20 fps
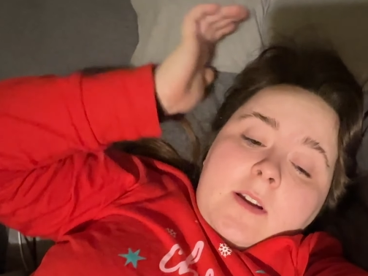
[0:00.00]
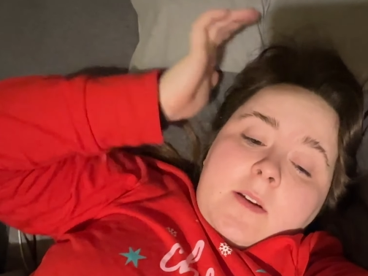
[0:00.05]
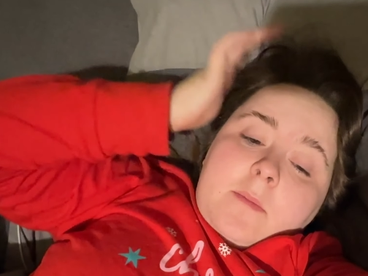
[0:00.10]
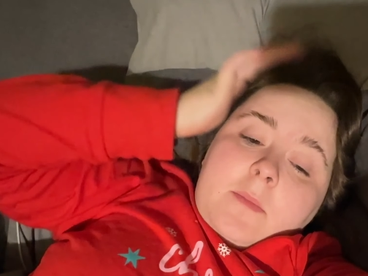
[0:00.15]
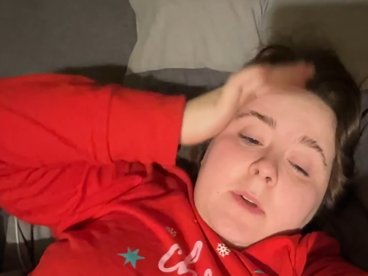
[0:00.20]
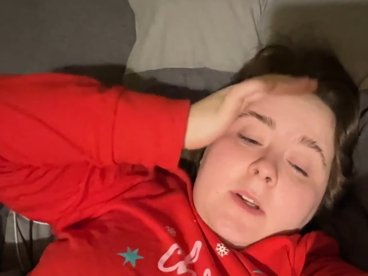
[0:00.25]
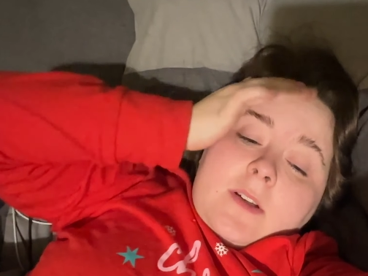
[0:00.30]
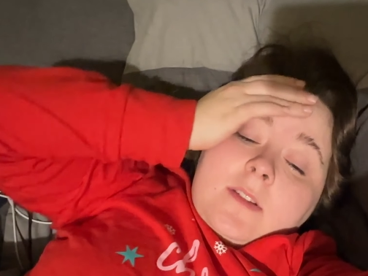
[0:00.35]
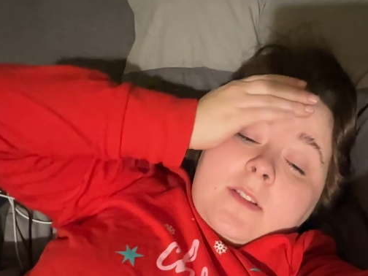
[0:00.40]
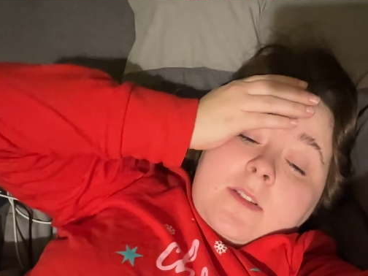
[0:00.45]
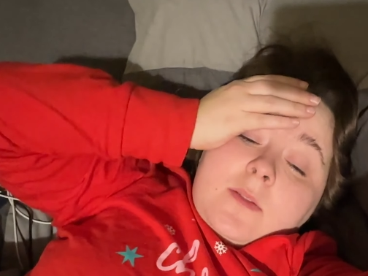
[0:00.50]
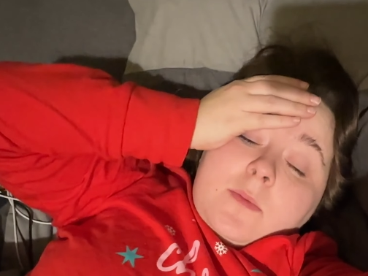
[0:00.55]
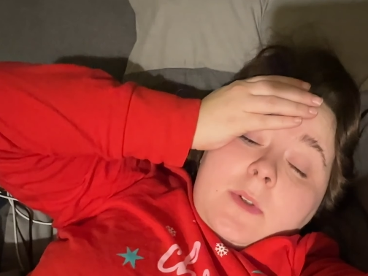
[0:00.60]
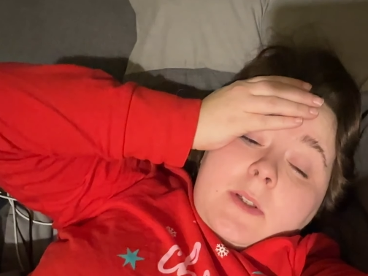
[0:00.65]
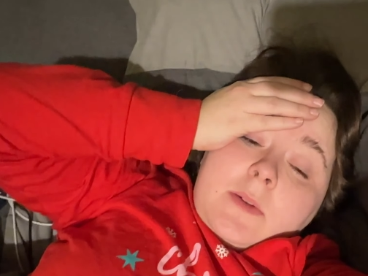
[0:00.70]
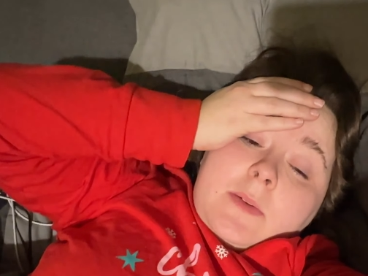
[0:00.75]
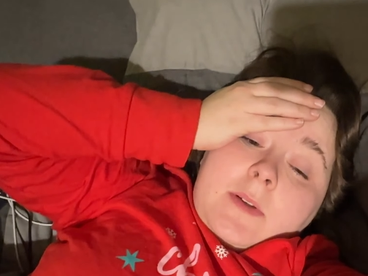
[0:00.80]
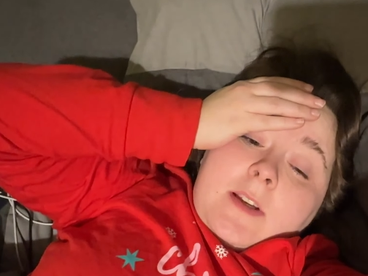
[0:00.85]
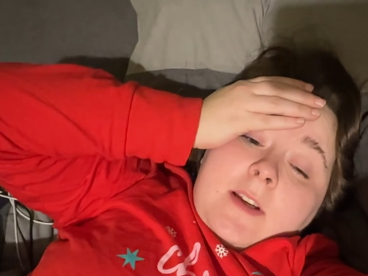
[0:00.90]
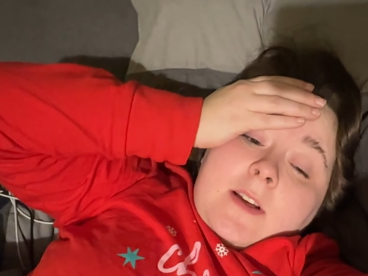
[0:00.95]
because we
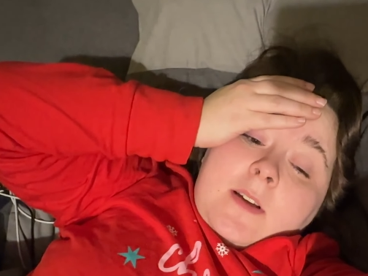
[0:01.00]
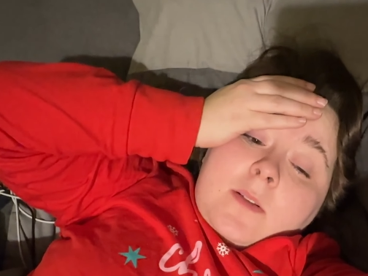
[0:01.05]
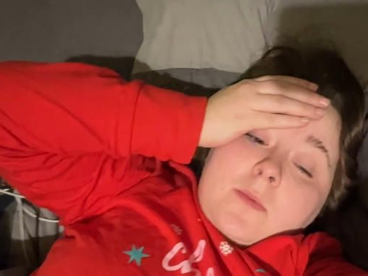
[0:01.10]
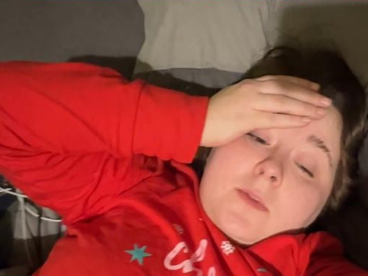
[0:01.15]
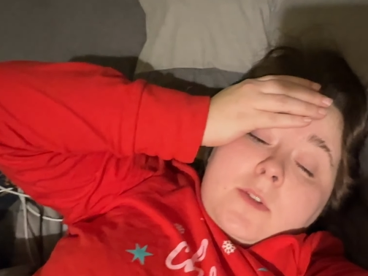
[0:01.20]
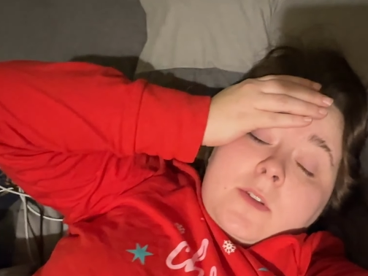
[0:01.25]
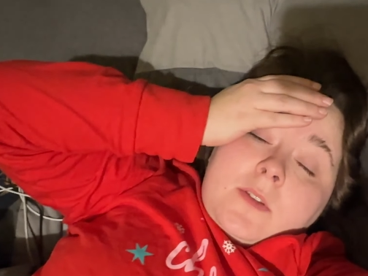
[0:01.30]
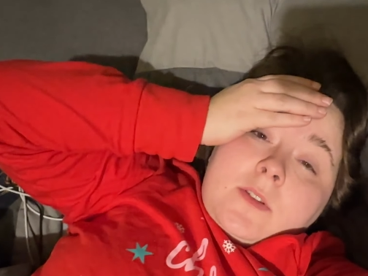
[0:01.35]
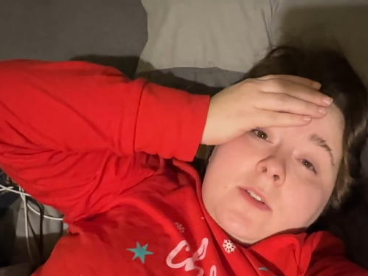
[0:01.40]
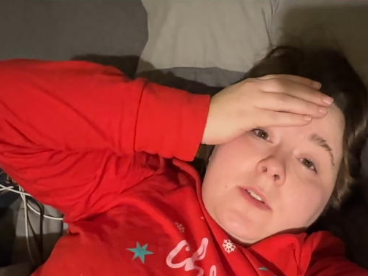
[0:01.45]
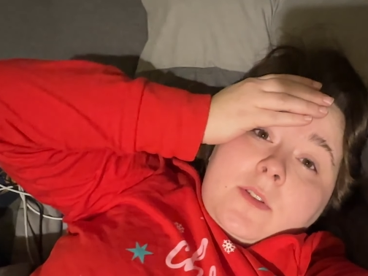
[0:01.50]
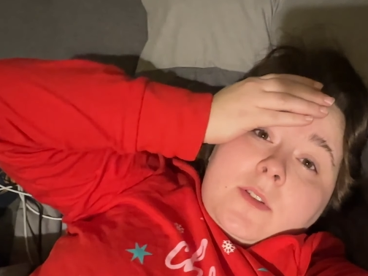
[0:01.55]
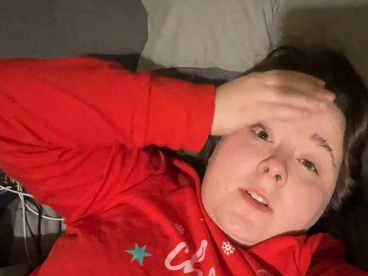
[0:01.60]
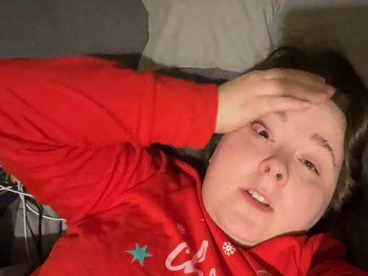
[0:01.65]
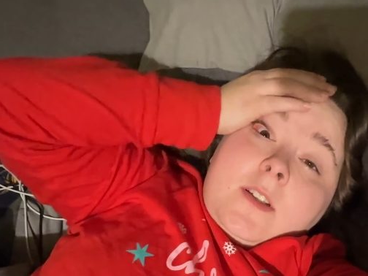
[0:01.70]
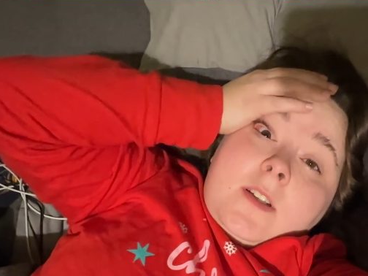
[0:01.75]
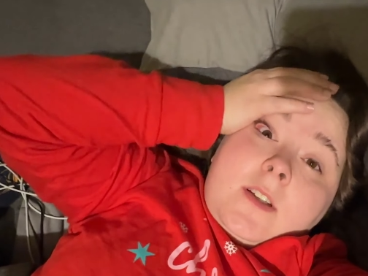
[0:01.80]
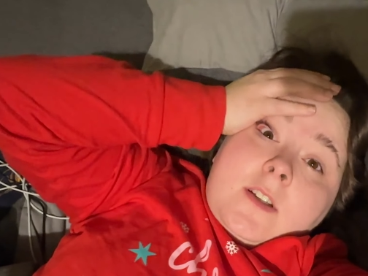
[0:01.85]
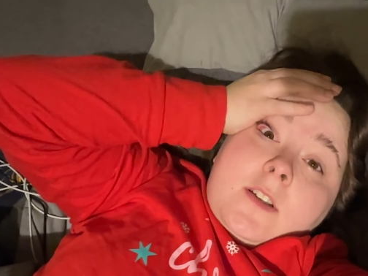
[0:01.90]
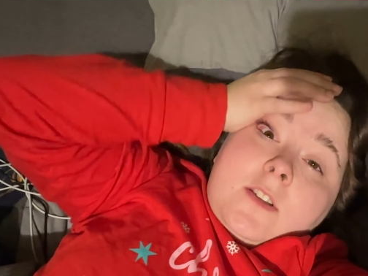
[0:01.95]
were
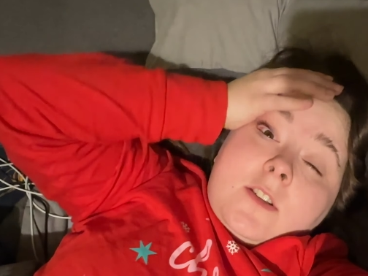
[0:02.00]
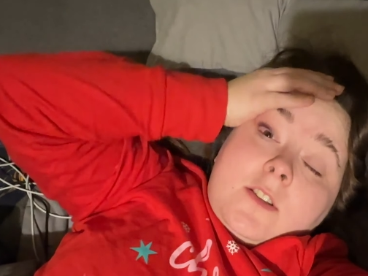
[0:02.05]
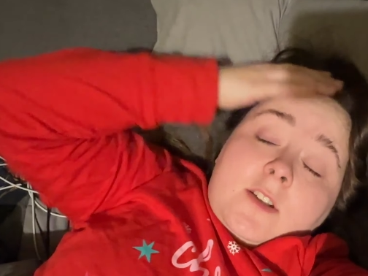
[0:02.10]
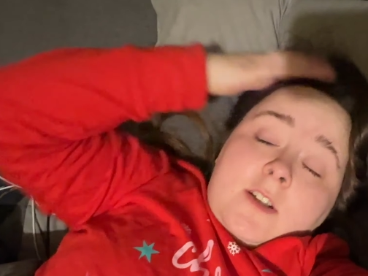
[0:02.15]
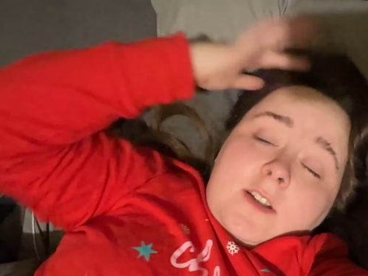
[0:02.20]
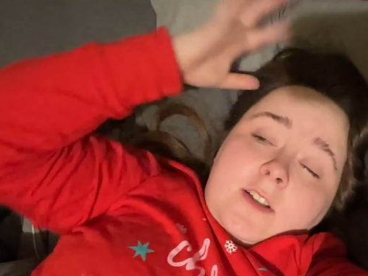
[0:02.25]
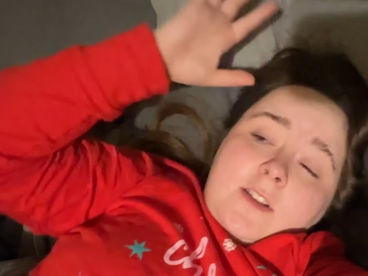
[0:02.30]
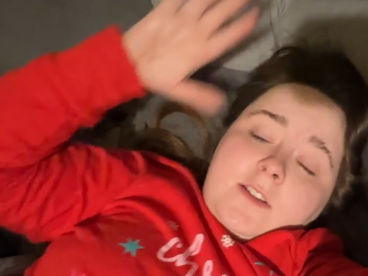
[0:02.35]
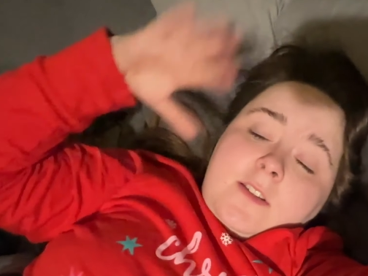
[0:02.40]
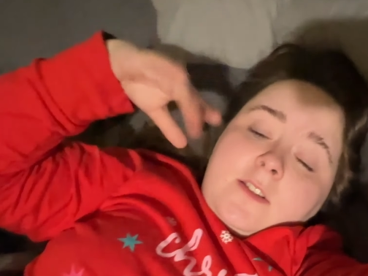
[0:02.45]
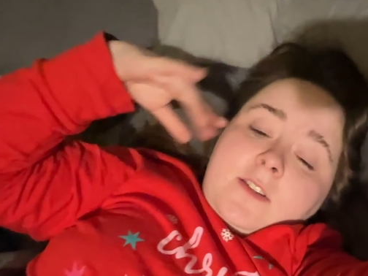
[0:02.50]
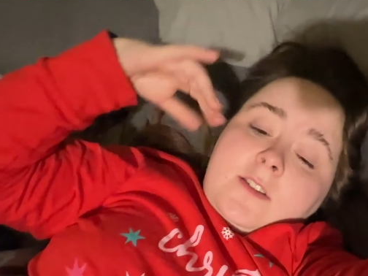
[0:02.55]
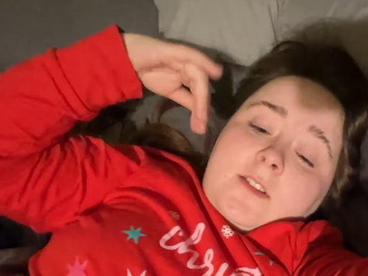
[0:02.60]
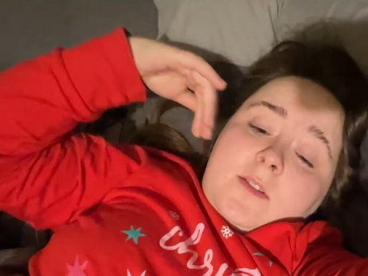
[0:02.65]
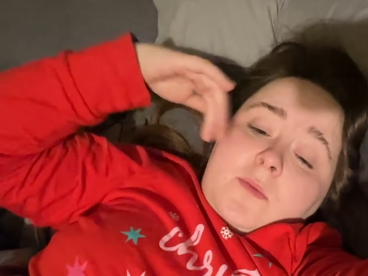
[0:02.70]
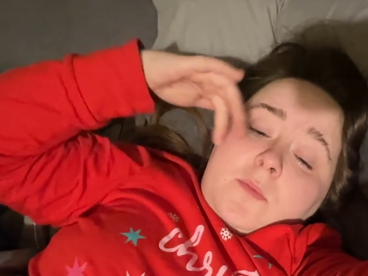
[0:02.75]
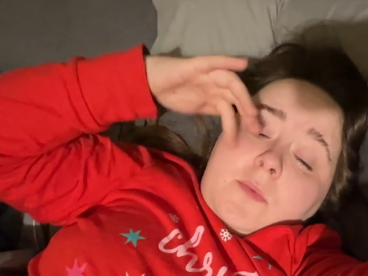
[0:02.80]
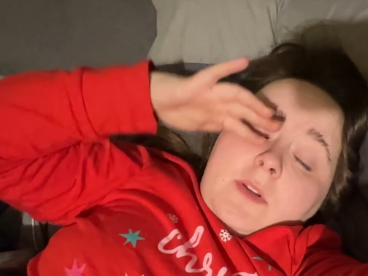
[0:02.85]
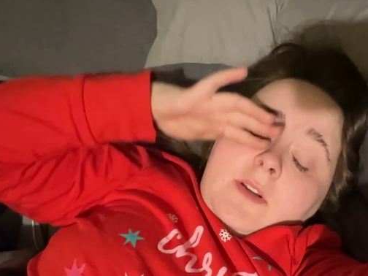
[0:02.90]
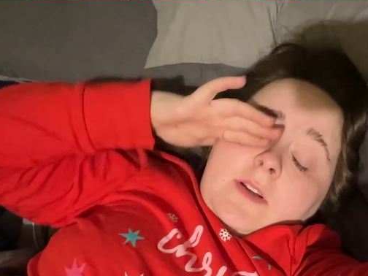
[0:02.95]
absolutely shattered.
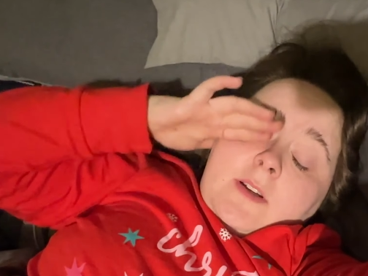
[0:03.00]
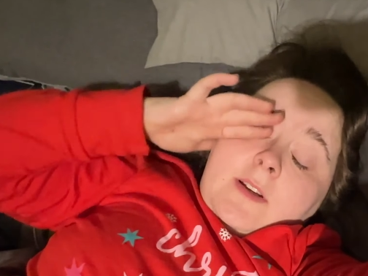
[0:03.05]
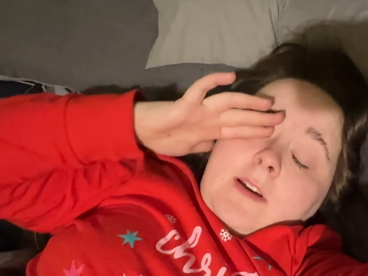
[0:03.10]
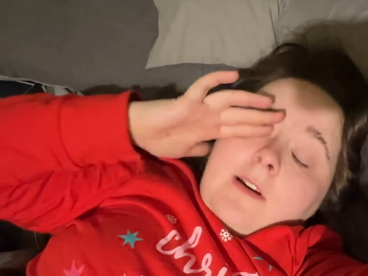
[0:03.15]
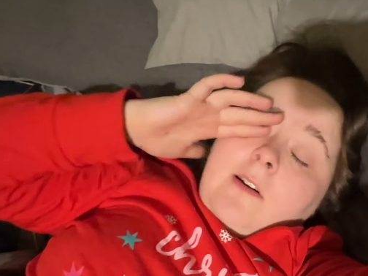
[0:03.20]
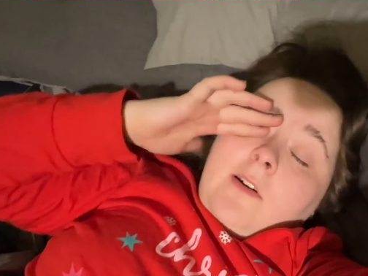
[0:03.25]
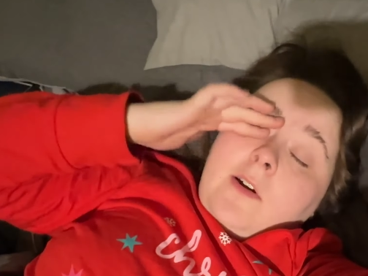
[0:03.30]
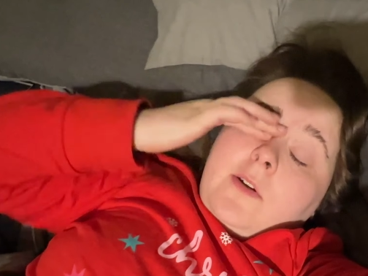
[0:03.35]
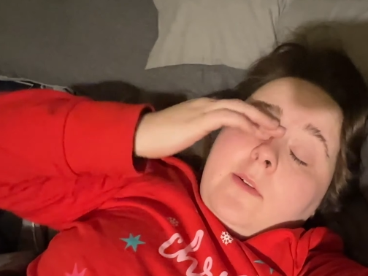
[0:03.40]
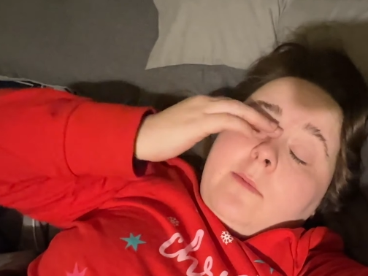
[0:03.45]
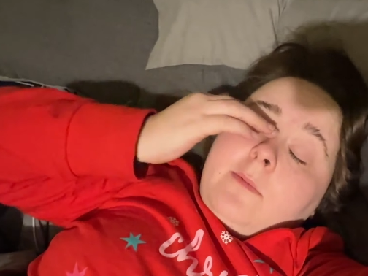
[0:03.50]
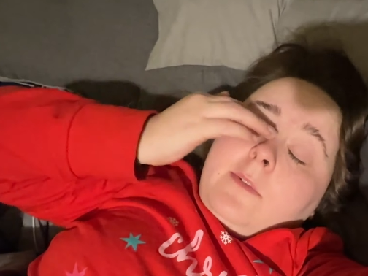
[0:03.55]
We didn't get home